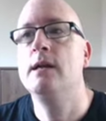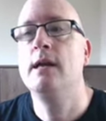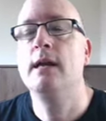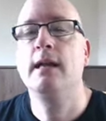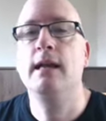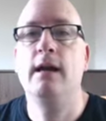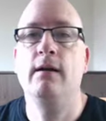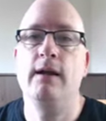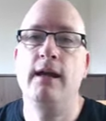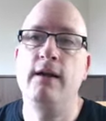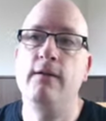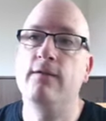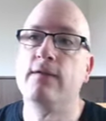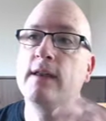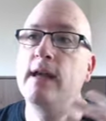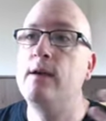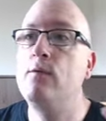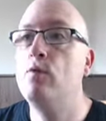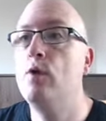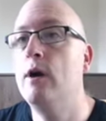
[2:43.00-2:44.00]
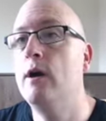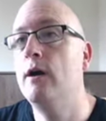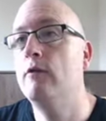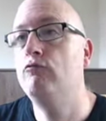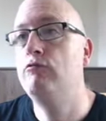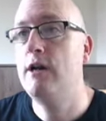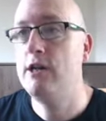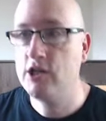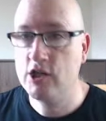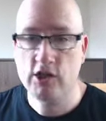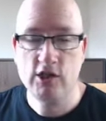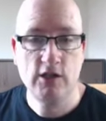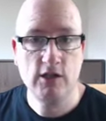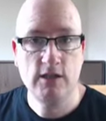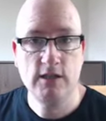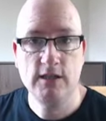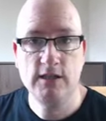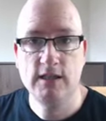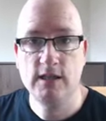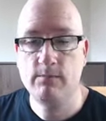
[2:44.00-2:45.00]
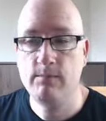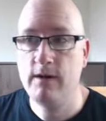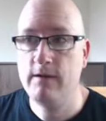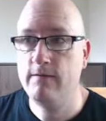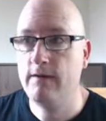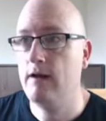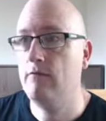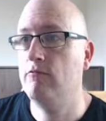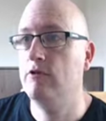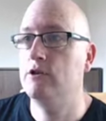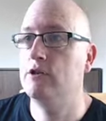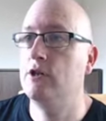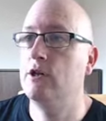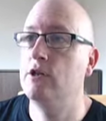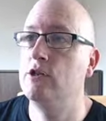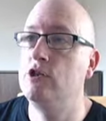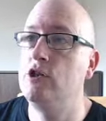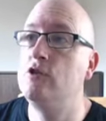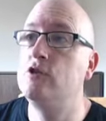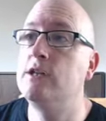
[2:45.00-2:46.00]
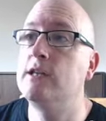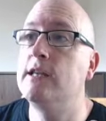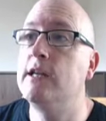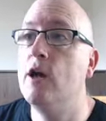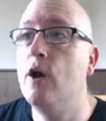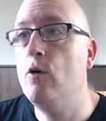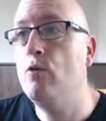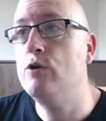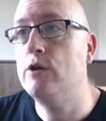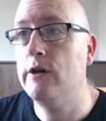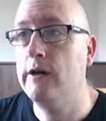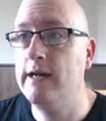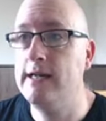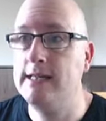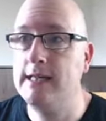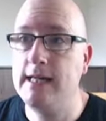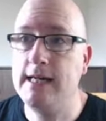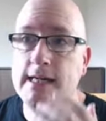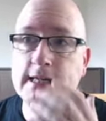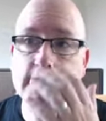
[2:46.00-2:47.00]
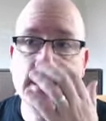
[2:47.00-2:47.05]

Now if they were registered to submit VAT returns using the old IDs,